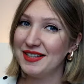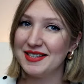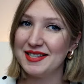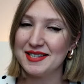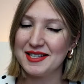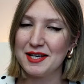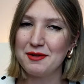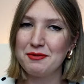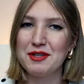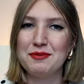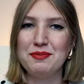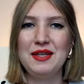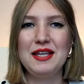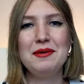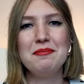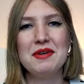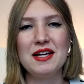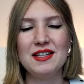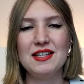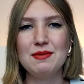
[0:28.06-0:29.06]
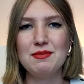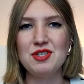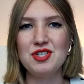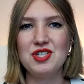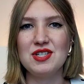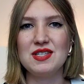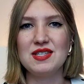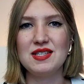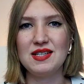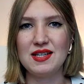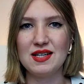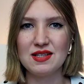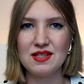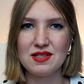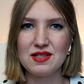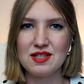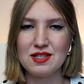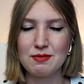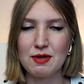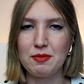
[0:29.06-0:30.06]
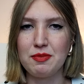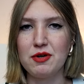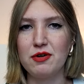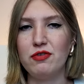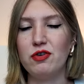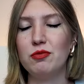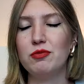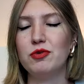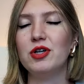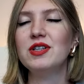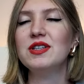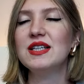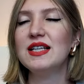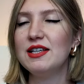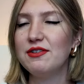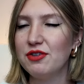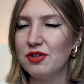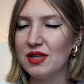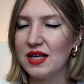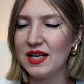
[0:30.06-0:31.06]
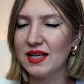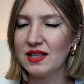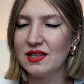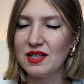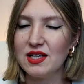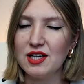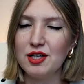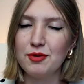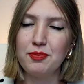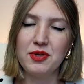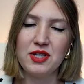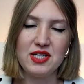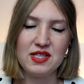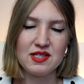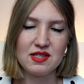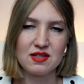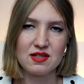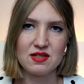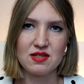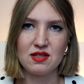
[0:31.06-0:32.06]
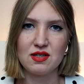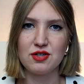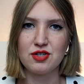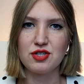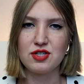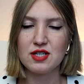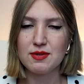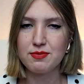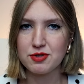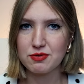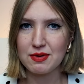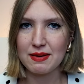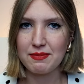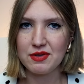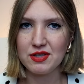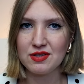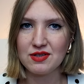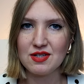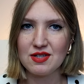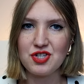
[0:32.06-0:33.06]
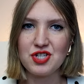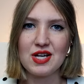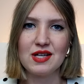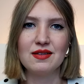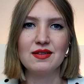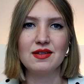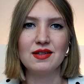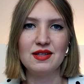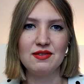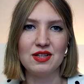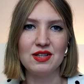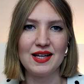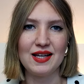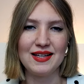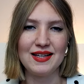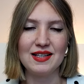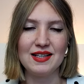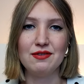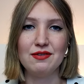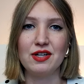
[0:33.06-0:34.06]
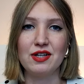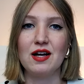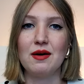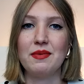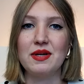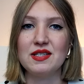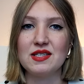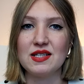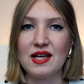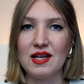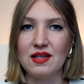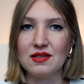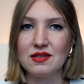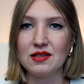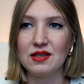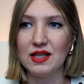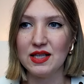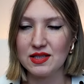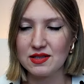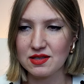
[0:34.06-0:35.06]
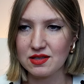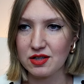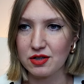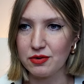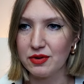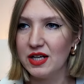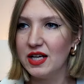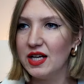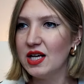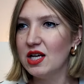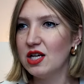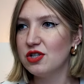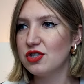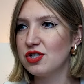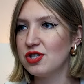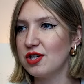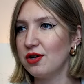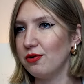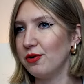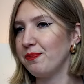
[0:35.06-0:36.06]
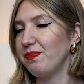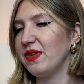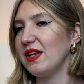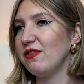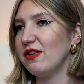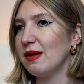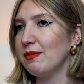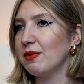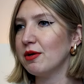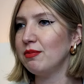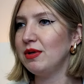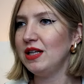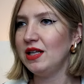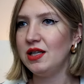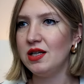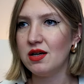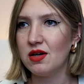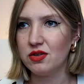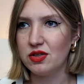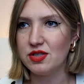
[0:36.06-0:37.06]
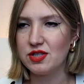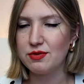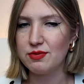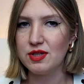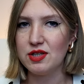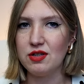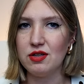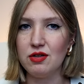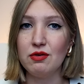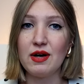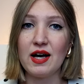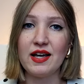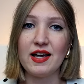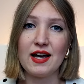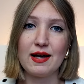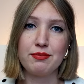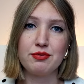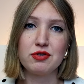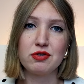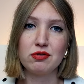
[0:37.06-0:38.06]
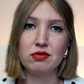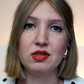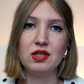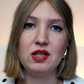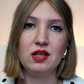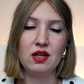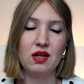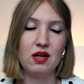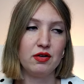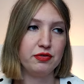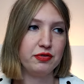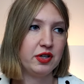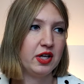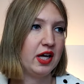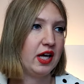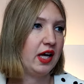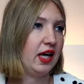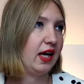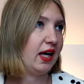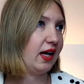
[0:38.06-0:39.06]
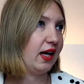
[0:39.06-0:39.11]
please stay with me. My name is Justina, this is my perfume world. If you like it here, please consider subscribing to this channel, leave a like, leave a comment, and let's go. So if I'm completely honest with you, I absolutely love